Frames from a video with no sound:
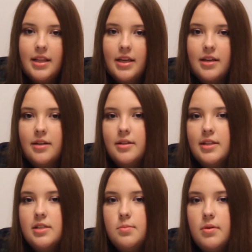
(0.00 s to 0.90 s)
Like
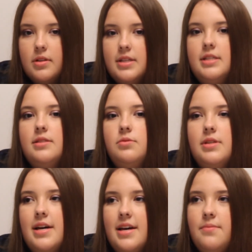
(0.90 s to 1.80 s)
this
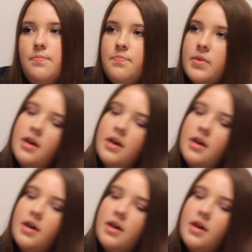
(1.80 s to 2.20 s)
time